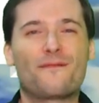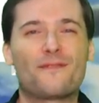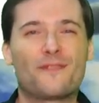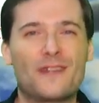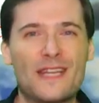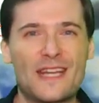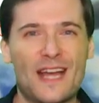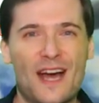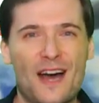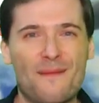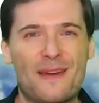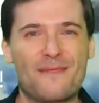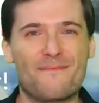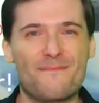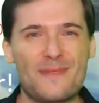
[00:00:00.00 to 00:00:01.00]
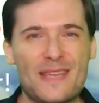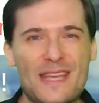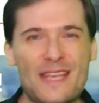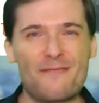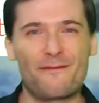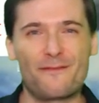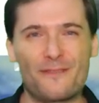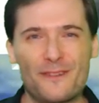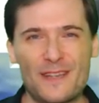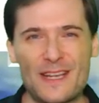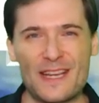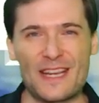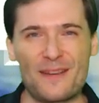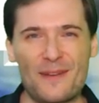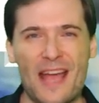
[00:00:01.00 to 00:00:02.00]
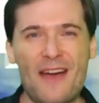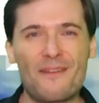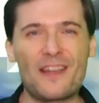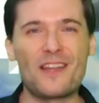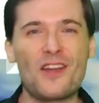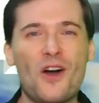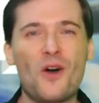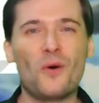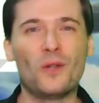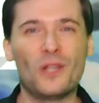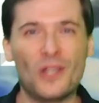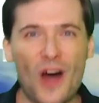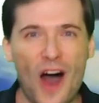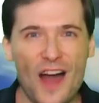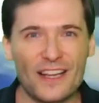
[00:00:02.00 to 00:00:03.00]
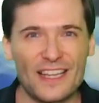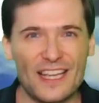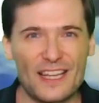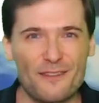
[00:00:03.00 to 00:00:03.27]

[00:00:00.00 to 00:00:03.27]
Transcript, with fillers: freedom and be free. We have a no lock in